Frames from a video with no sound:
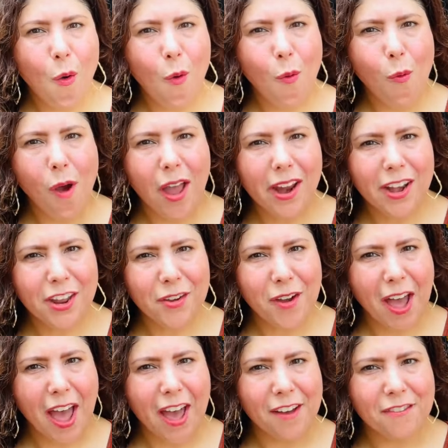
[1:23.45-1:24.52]
why do you
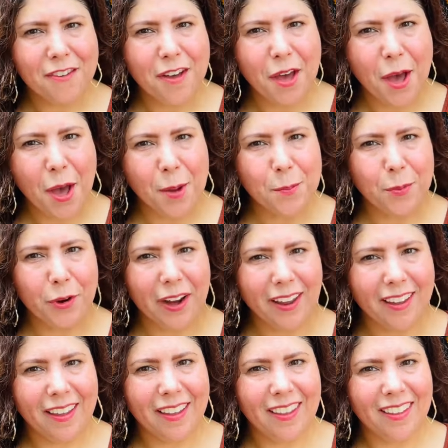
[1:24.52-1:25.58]
have a brick,
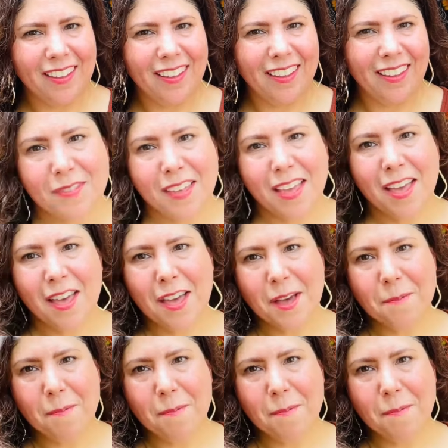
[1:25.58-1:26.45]
a